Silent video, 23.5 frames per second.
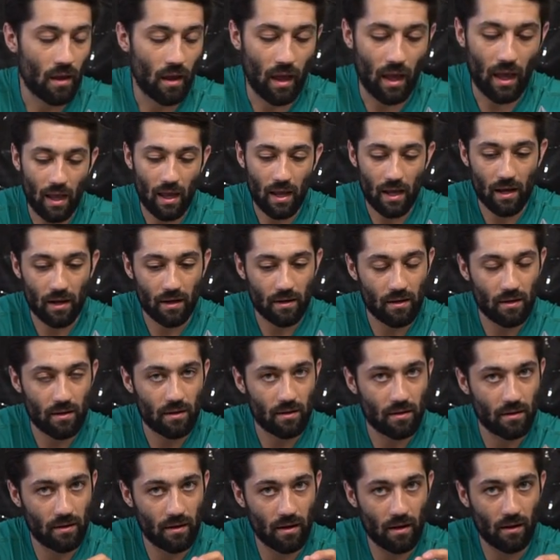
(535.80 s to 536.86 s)
And
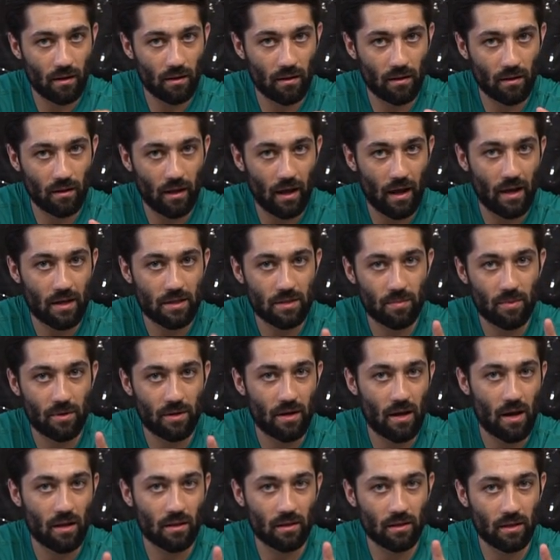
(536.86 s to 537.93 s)
last but
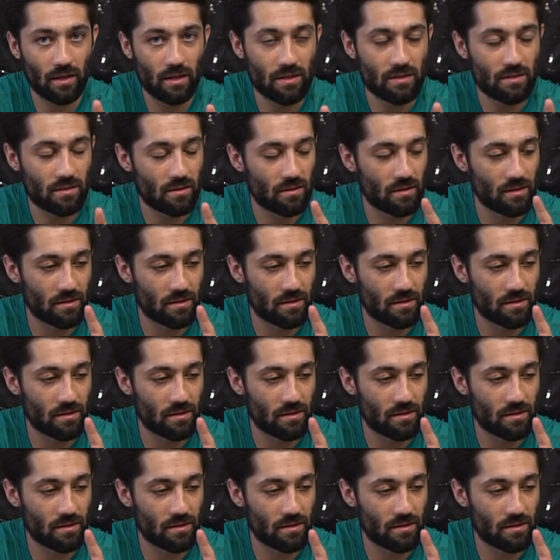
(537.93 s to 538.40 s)
not least,